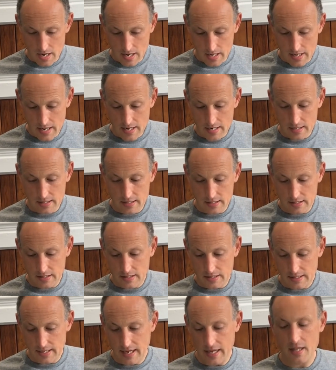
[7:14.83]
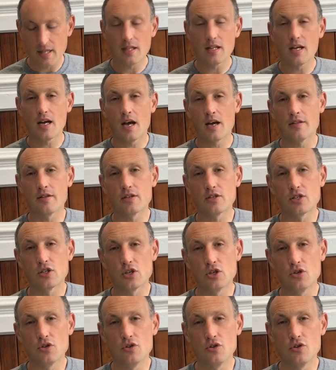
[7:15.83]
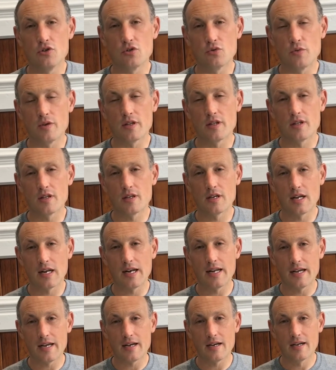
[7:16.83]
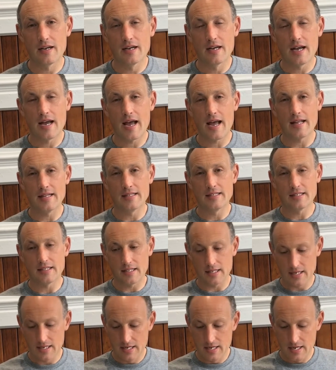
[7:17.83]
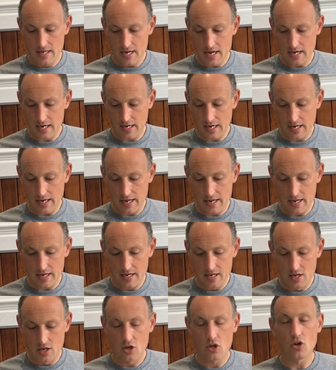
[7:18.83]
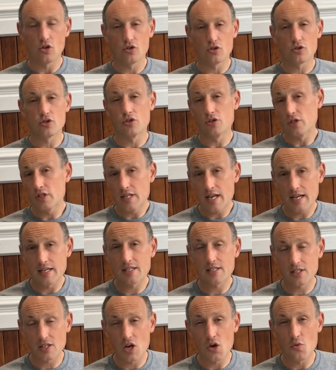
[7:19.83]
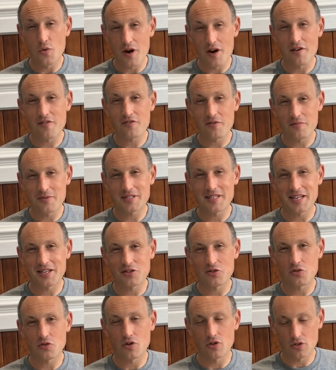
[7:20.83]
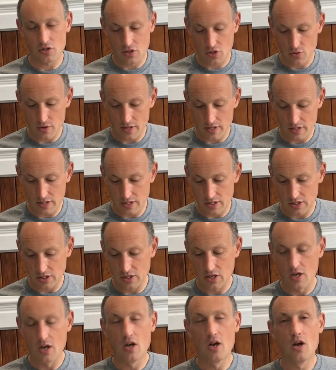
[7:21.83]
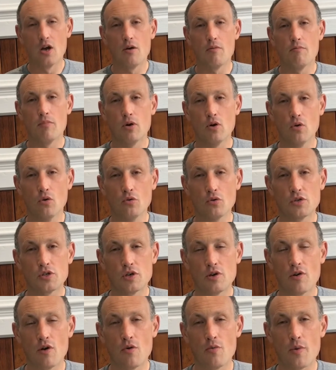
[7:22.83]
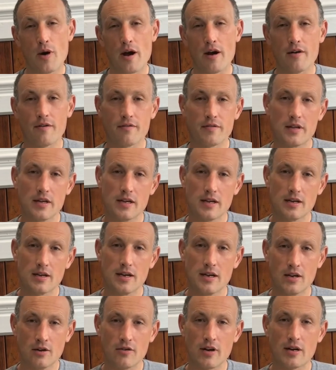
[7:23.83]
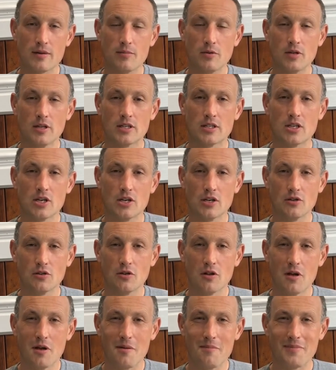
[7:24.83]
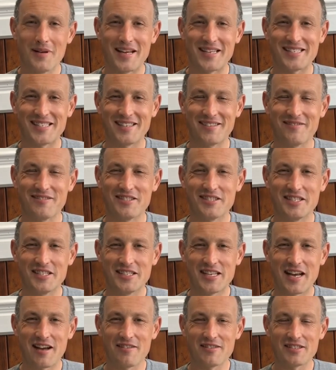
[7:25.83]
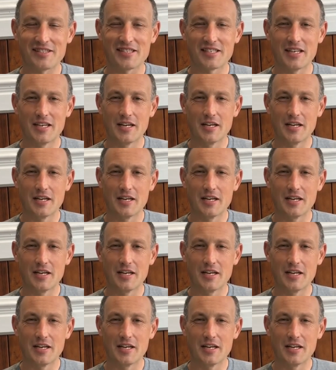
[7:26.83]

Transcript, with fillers: Let us tell others the good news with clear heads and a, a clear conscience. Yes, aware of the potential consequences, but also aware of the incredible eternal blessing which is ours